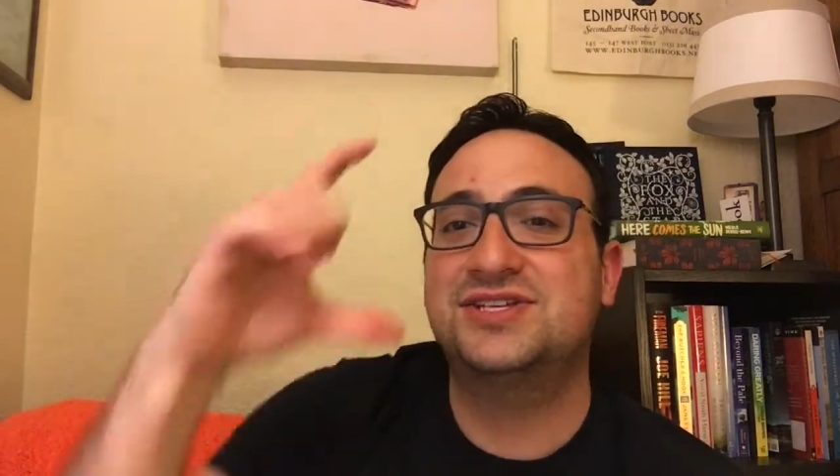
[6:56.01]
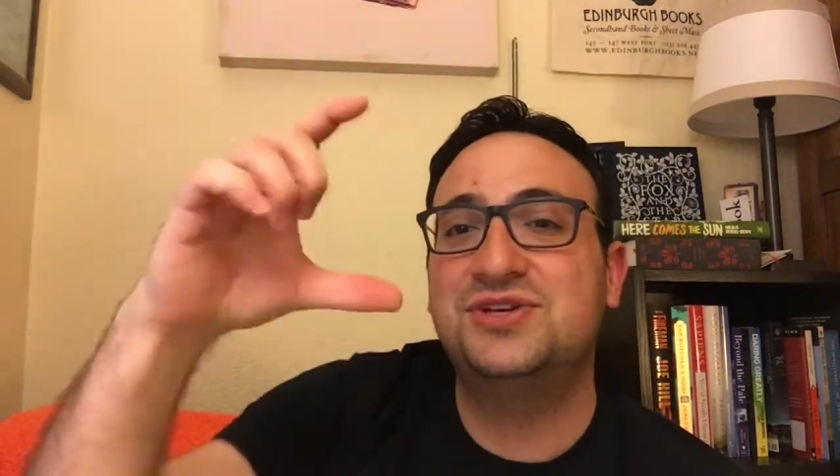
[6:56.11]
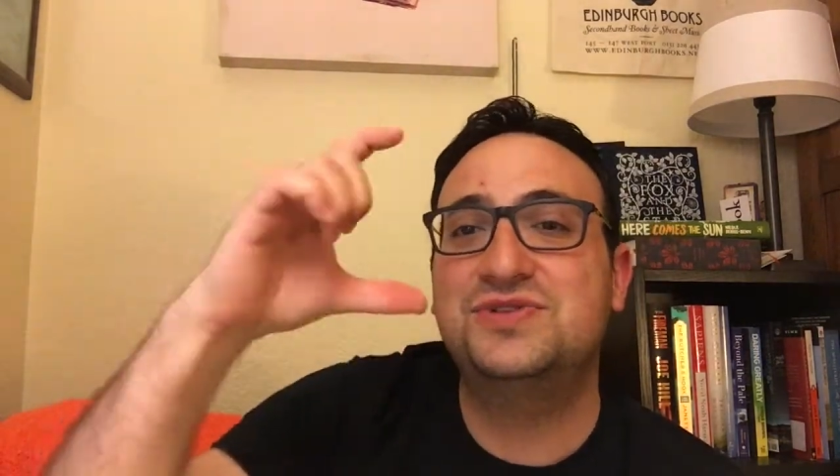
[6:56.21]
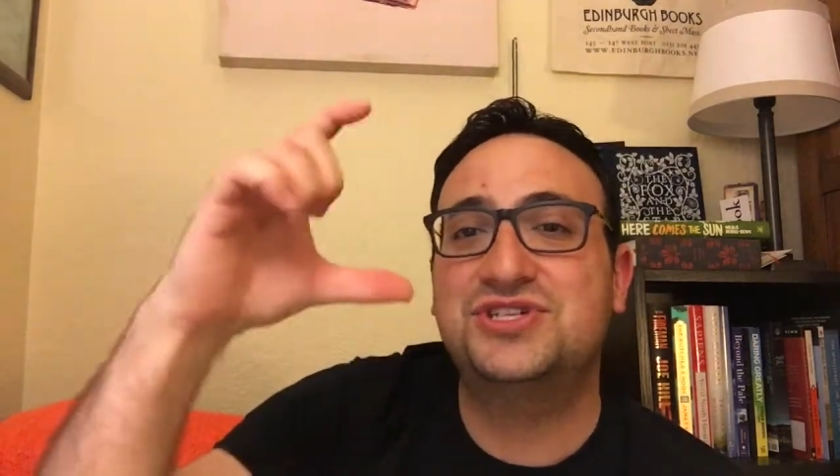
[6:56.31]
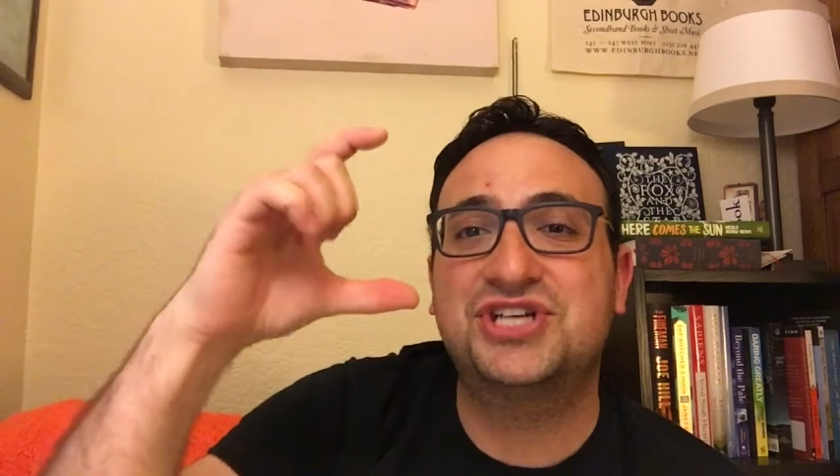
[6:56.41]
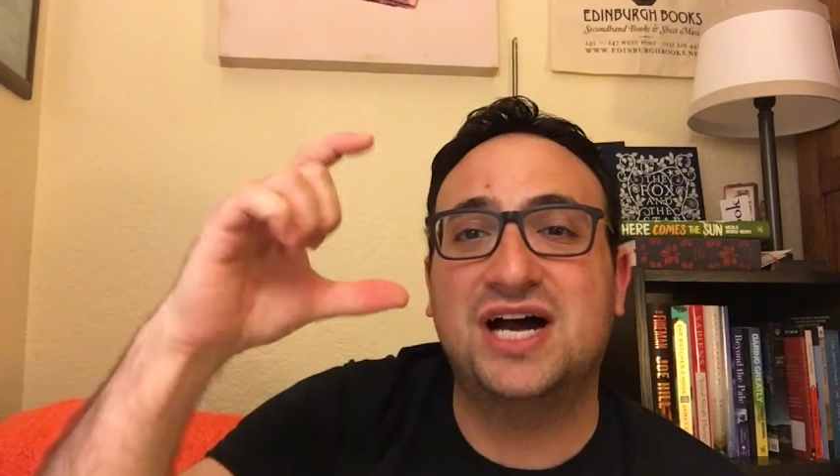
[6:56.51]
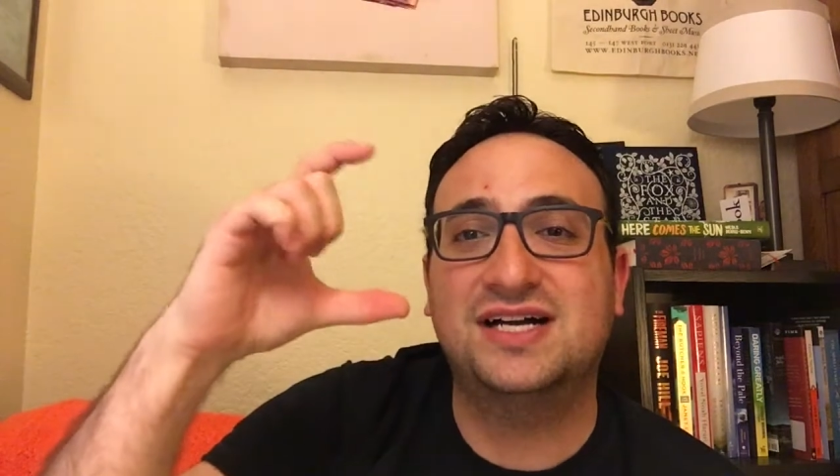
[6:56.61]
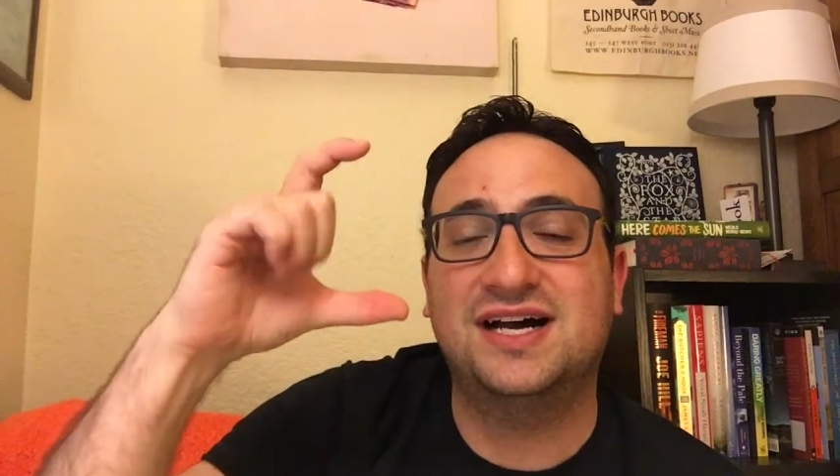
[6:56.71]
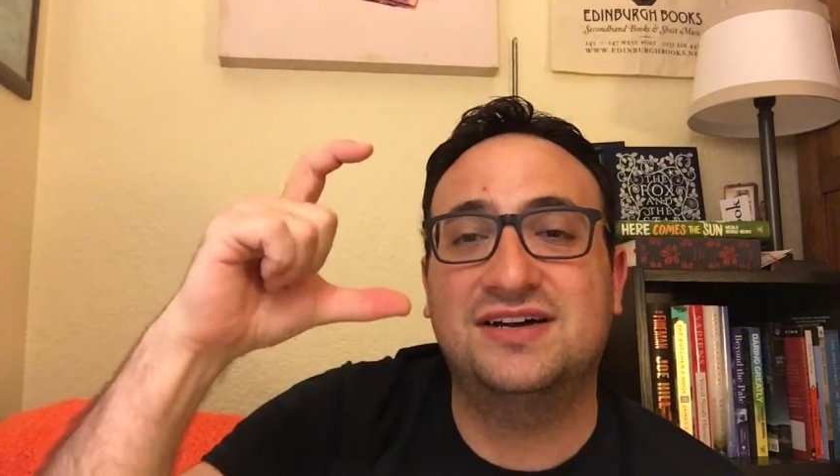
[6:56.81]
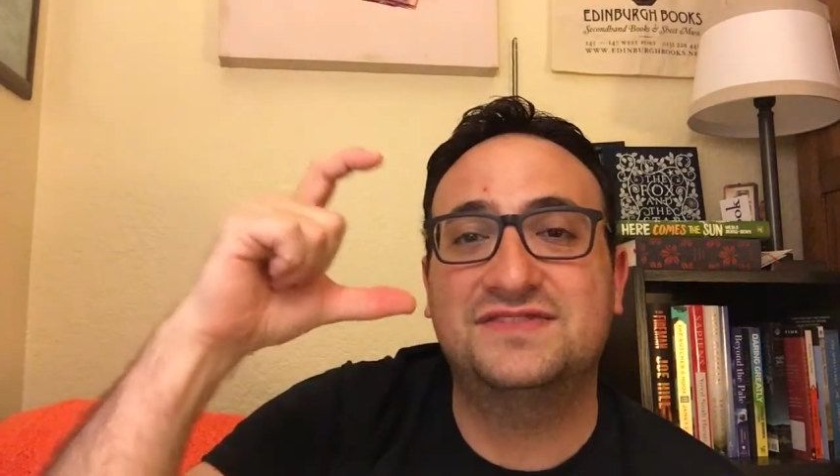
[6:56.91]
huge
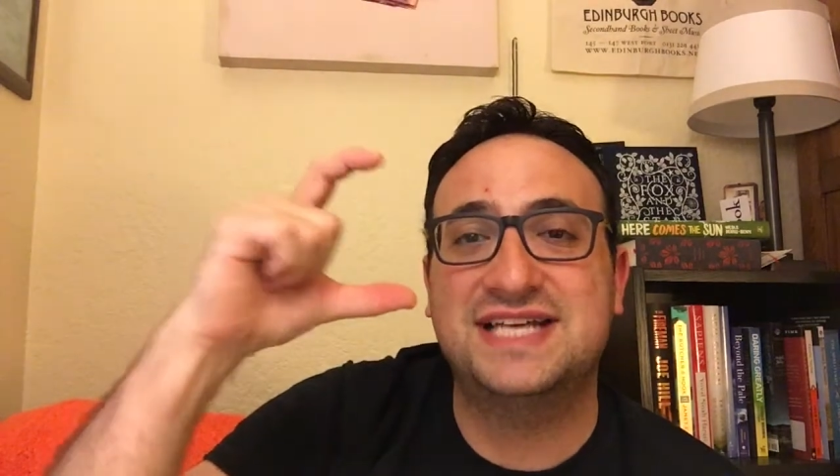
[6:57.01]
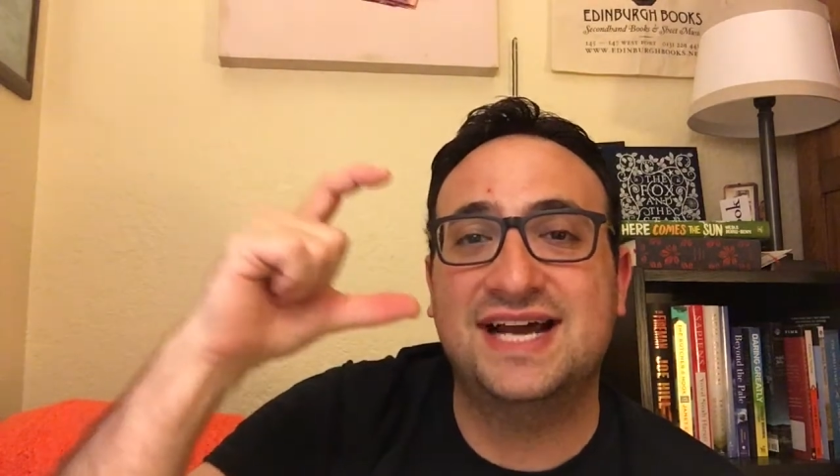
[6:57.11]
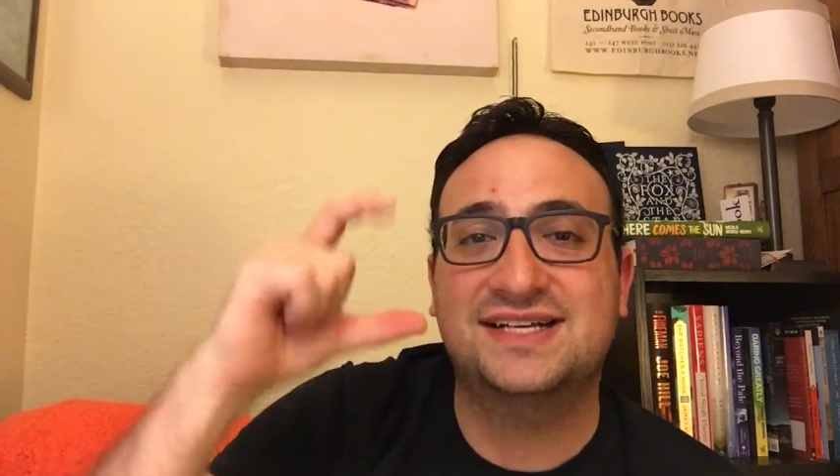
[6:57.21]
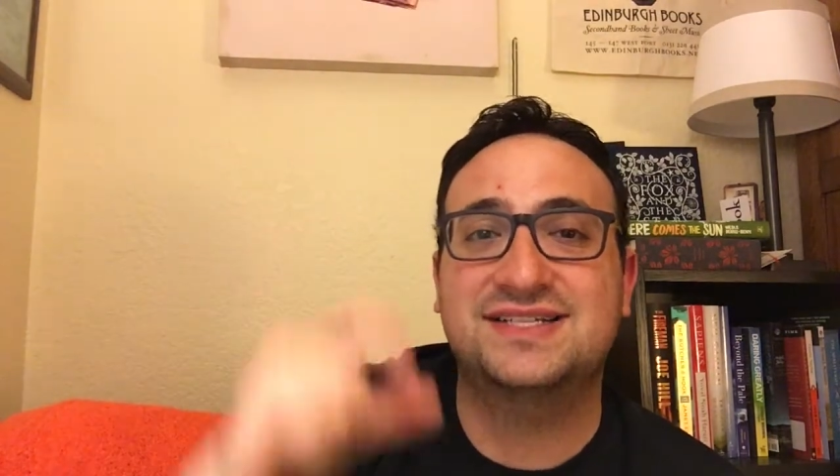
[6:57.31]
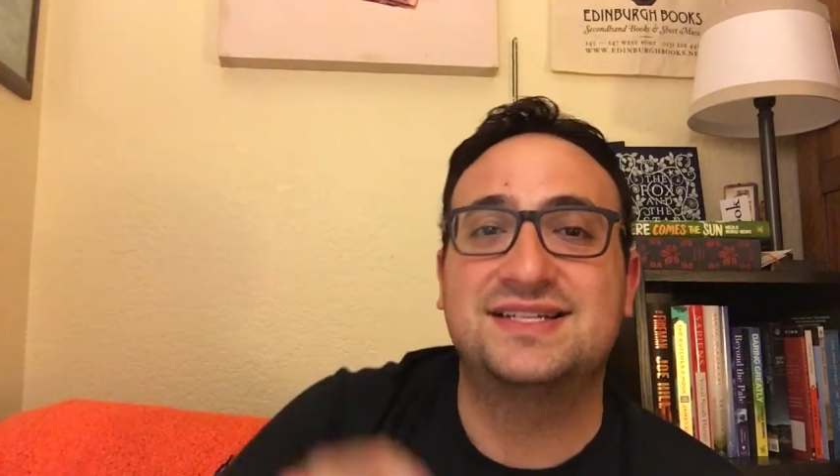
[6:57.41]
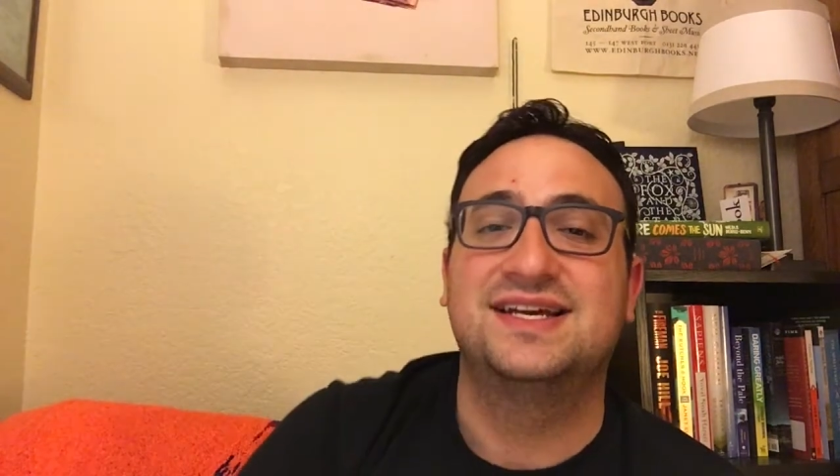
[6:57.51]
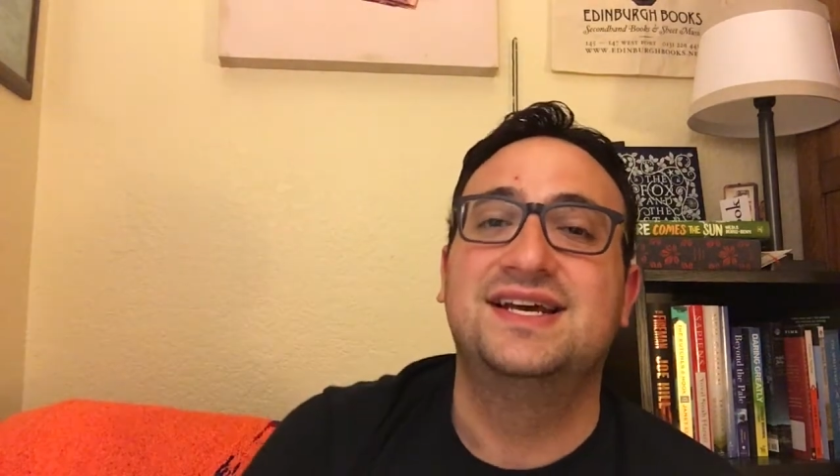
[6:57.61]
chunk of text